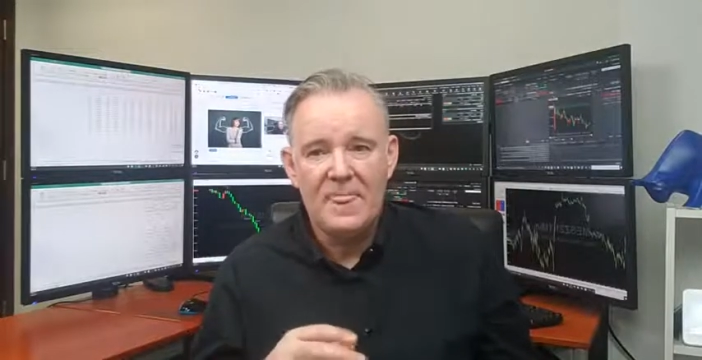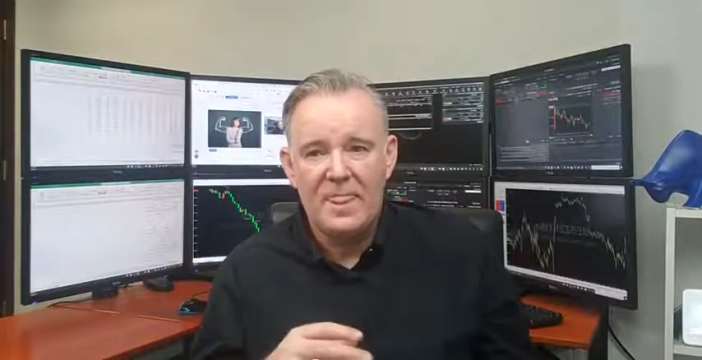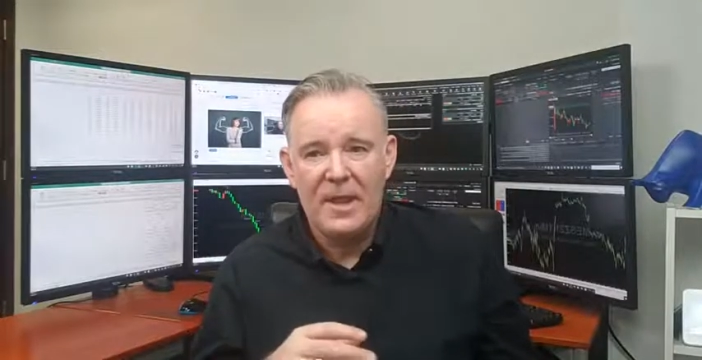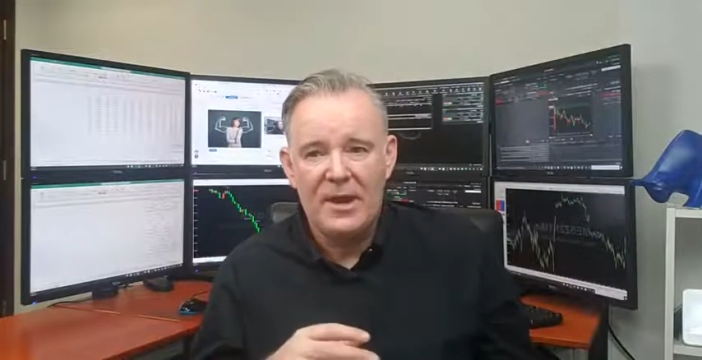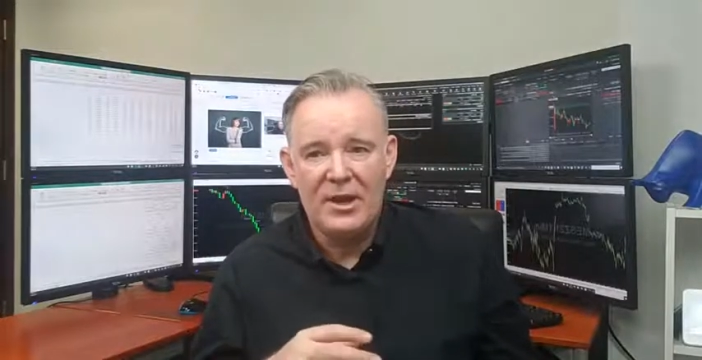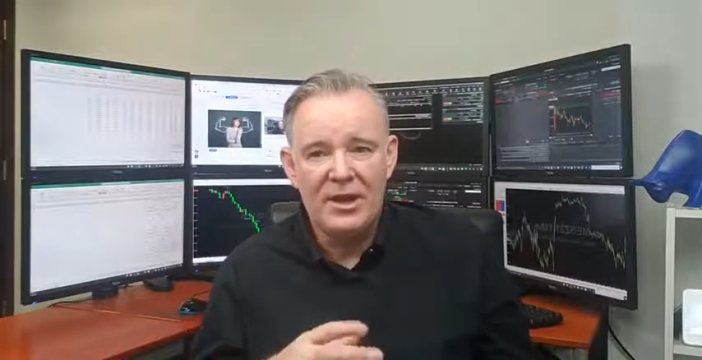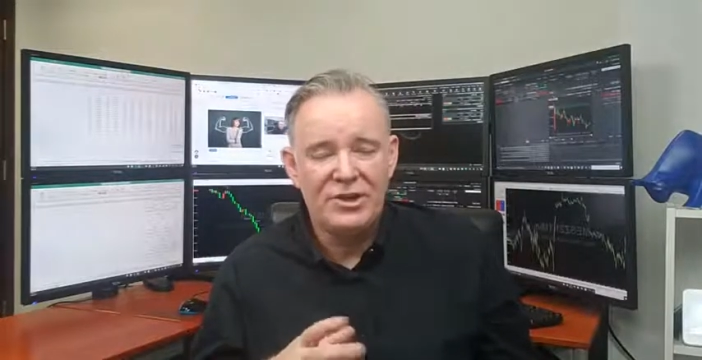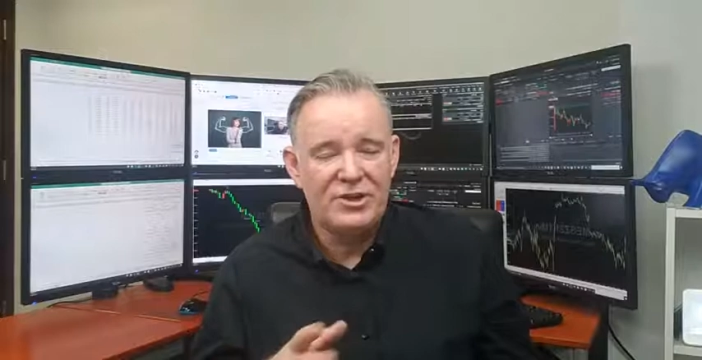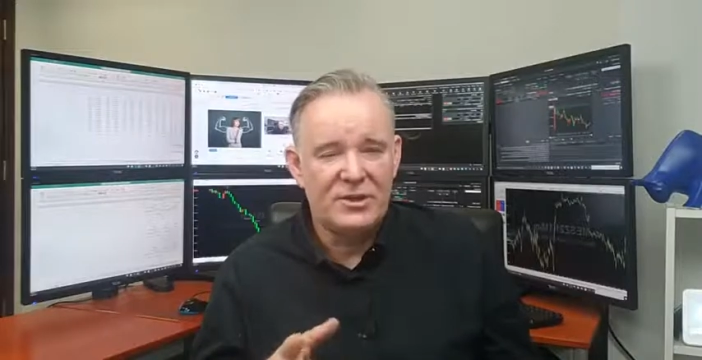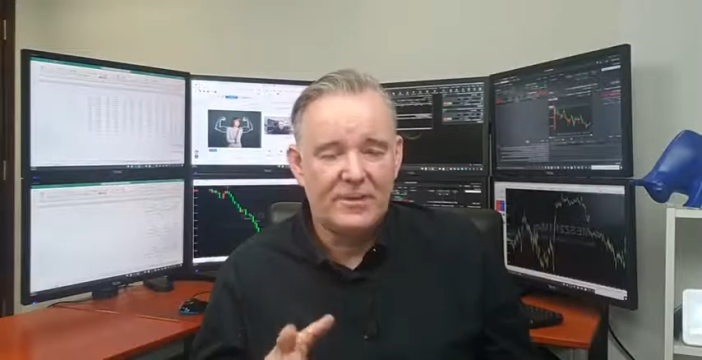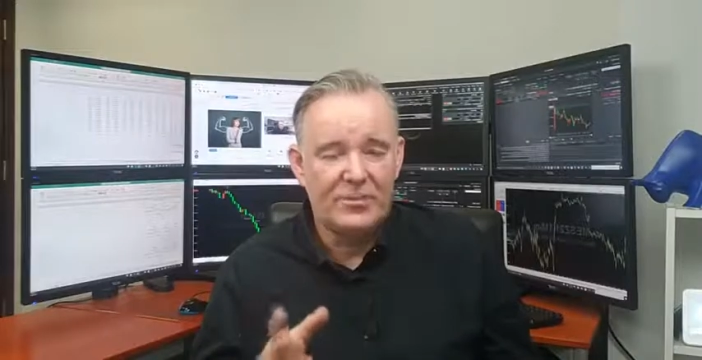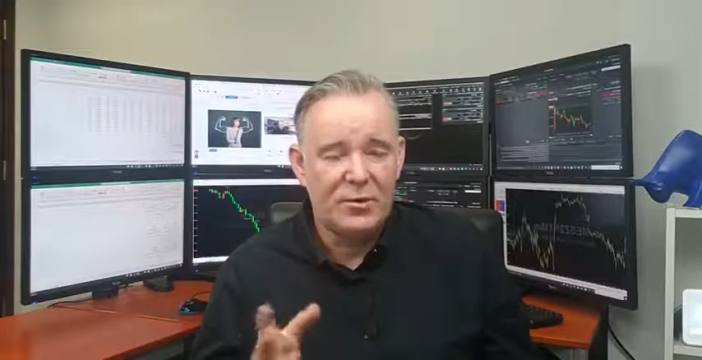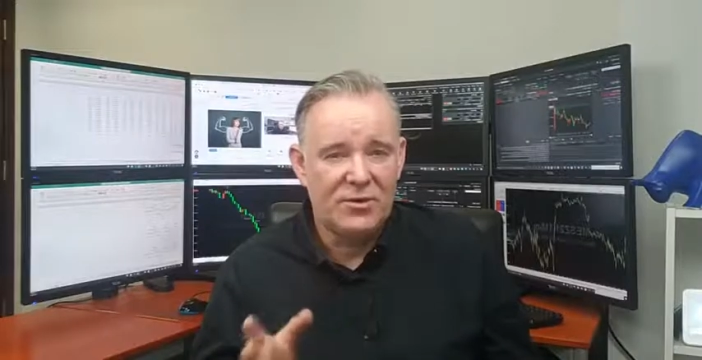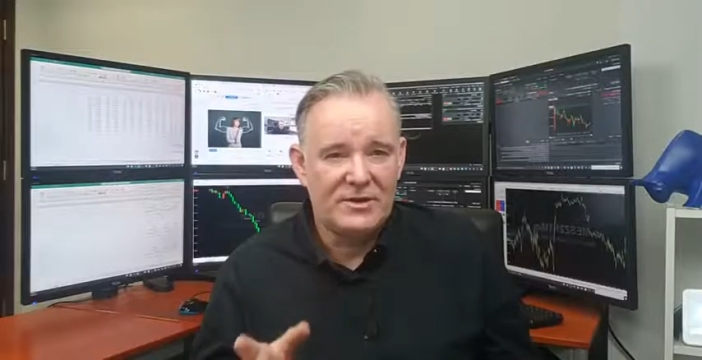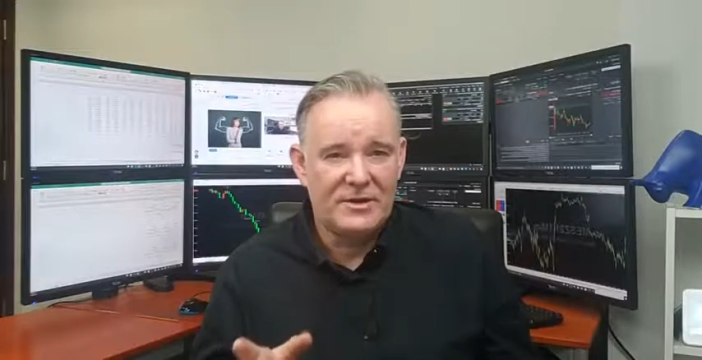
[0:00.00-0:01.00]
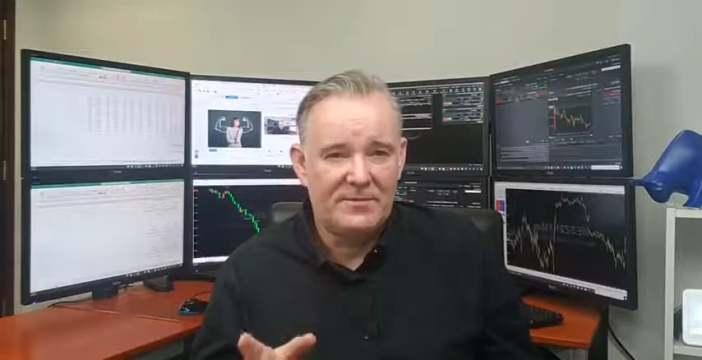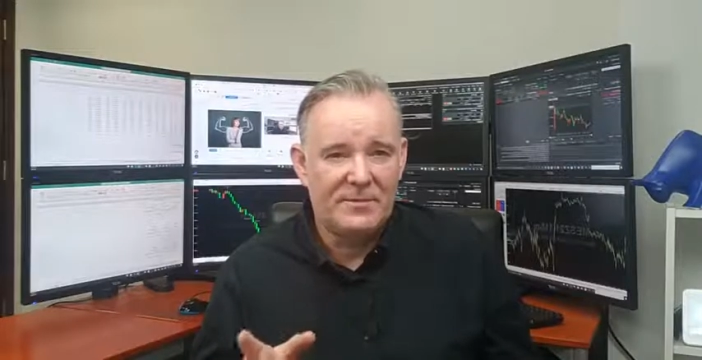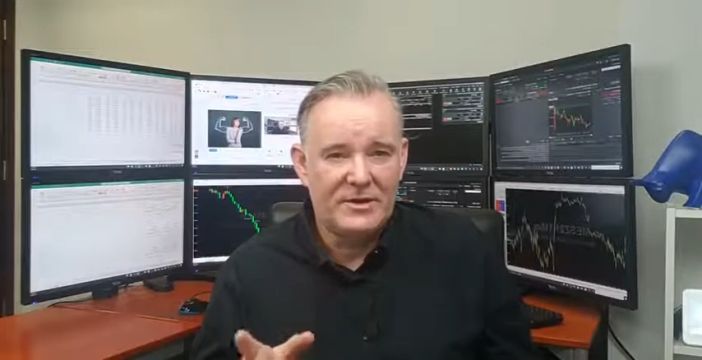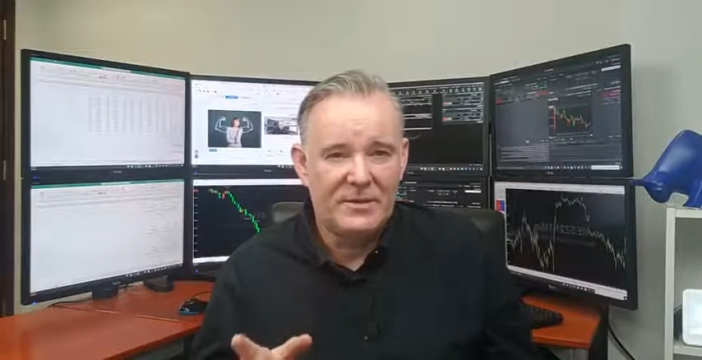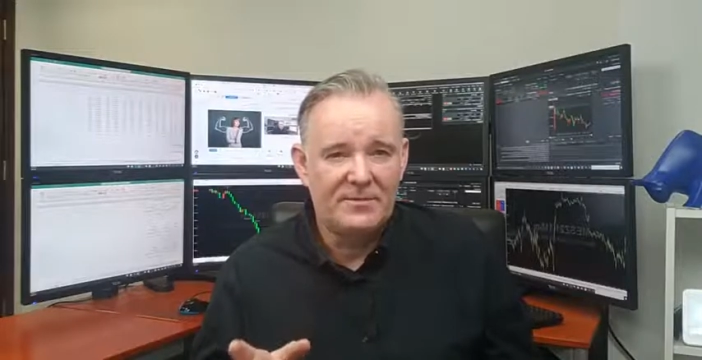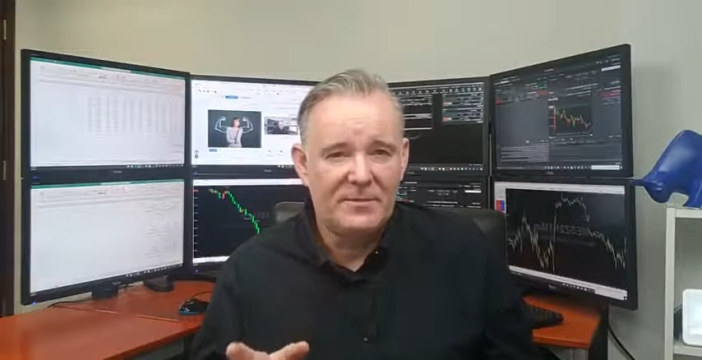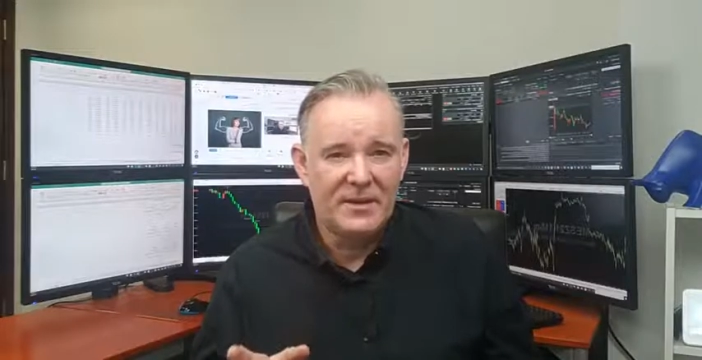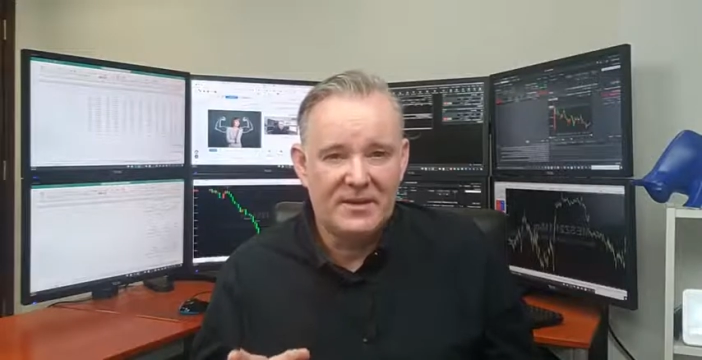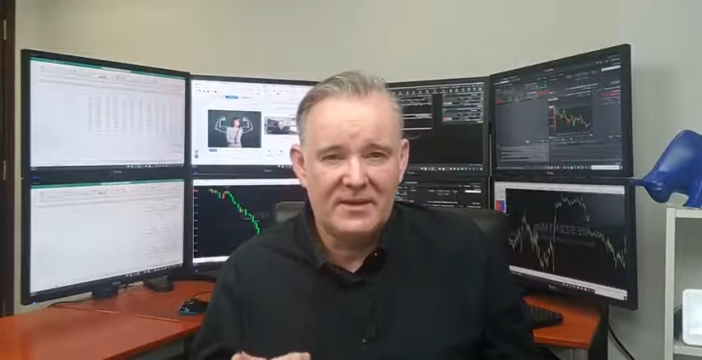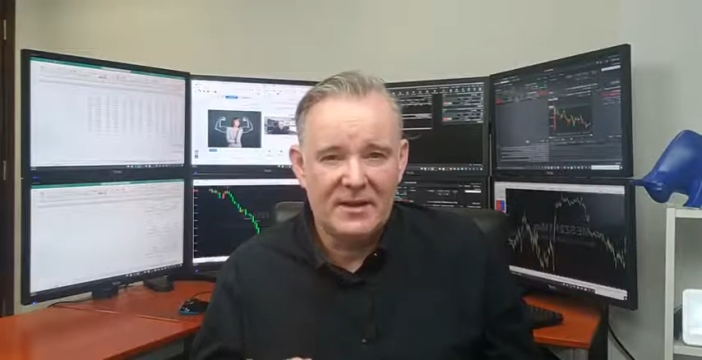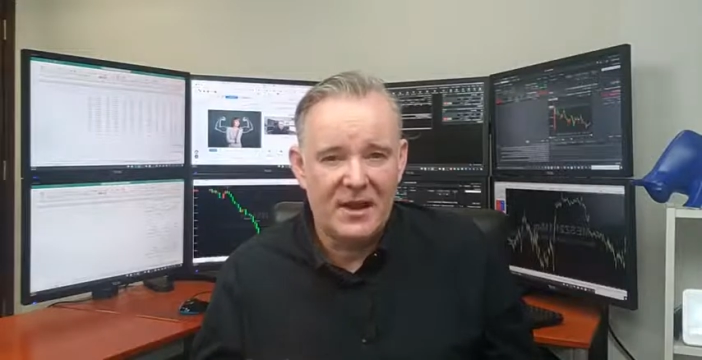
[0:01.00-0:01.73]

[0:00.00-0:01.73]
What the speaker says: And each ship cost up something like